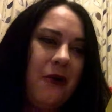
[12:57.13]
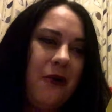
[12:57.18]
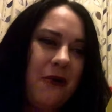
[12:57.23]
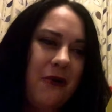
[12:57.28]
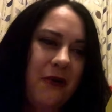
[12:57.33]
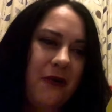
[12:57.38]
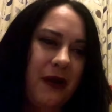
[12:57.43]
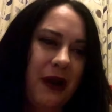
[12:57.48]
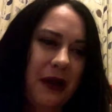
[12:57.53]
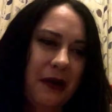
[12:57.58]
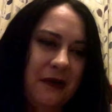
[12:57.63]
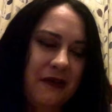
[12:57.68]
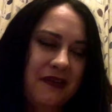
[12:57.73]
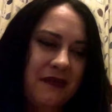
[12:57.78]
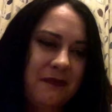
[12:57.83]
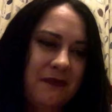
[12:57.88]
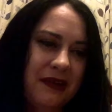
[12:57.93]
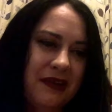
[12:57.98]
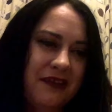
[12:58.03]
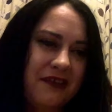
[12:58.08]
all
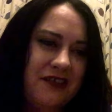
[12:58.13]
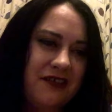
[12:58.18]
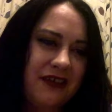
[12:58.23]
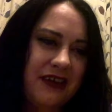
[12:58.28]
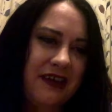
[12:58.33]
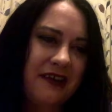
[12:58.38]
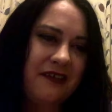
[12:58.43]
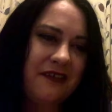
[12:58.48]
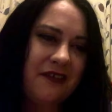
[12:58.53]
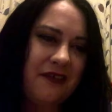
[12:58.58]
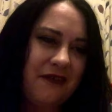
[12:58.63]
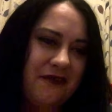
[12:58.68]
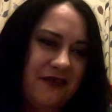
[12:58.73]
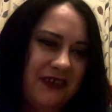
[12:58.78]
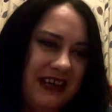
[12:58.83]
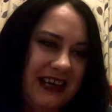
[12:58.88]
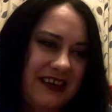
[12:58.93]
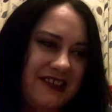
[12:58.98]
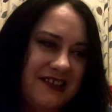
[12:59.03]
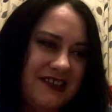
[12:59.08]
those mysteries of
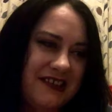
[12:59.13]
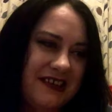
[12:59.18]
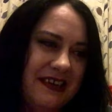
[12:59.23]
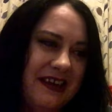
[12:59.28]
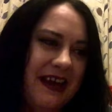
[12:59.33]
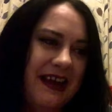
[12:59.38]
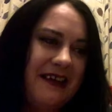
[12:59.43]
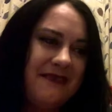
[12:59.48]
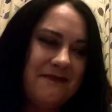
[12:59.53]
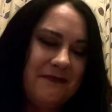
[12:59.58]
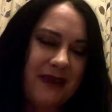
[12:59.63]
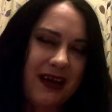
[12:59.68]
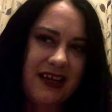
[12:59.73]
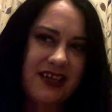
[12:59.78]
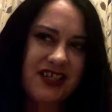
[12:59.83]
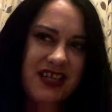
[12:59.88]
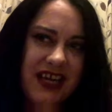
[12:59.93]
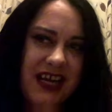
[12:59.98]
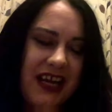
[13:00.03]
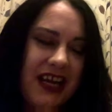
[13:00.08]
religion,
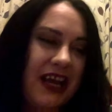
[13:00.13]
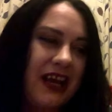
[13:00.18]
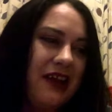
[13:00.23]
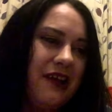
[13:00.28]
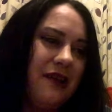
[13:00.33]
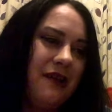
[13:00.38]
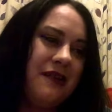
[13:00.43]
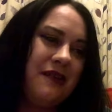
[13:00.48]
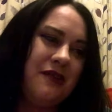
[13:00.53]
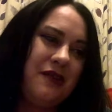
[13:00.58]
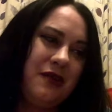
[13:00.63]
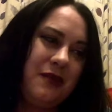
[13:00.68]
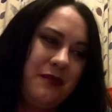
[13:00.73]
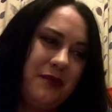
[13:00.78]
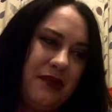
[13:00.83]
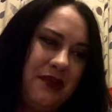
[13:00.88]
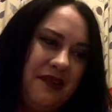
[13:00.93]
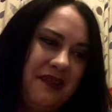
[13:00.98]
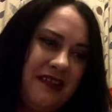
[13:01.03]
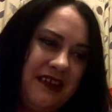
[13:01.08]
magic,
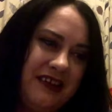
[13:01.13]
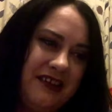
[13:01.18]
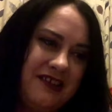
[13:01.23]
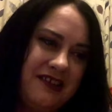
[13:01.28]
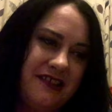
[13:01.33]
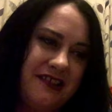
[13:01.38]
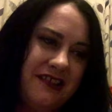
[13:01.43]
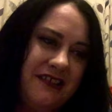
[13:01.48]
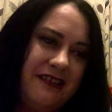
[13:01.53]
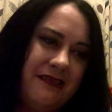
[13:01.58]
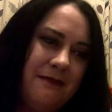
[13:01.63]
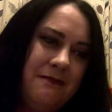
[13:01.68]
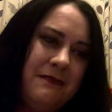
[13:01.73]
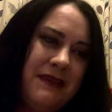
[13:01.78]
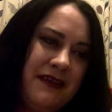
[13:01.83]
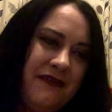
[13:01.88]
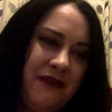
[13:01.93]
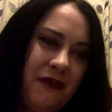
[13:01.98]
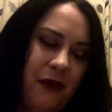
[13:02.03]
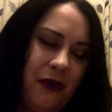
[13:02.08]
superstition,
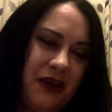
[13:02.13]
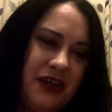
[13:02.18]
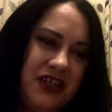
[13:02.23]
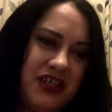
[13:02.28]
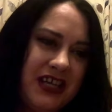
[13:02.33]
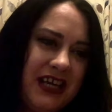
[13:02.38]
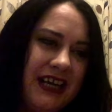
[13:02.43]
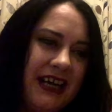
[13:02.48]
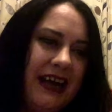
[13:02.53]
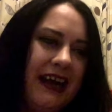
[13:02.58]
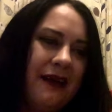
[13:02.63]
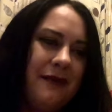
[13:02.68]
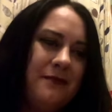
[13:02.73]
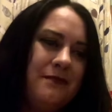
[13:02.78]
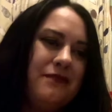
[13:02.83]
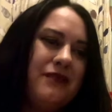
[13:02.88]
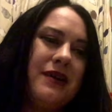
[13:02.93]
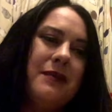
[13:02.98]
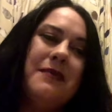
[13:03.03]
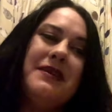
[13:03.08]
mythology,
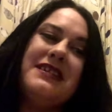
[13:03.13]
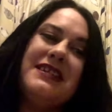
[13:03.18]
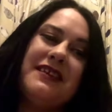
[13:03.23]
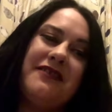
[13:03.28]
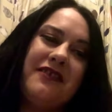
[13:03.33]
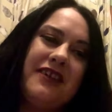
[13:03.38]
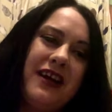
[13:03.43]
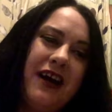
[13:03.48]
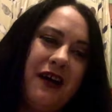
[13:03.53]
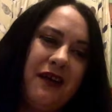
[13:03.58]
and primitive